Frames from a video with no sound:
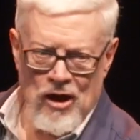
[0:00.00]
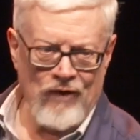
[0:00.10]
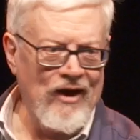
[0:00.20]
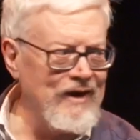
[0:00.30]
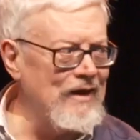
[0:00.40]

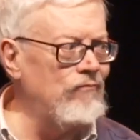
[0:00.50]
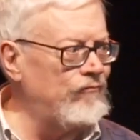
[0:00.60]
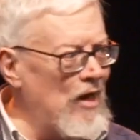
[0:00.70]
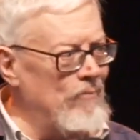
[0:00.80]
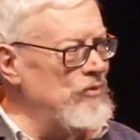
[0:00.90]
If I give
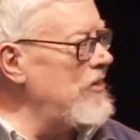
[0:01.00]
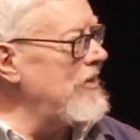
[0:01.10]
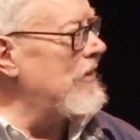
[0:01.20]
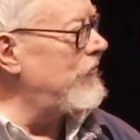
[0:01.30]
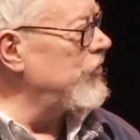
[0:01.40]
up, then the
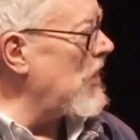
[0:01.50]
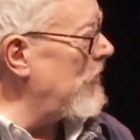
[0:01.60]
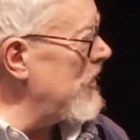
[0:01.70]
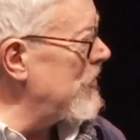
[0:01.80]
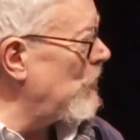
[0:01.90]
devil's got
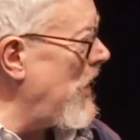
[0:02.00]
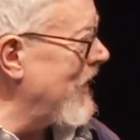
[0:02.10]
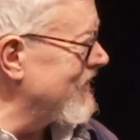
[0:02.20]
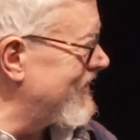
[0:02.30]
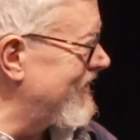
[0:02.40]
what he
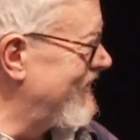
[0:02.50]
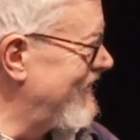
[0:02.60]
wants.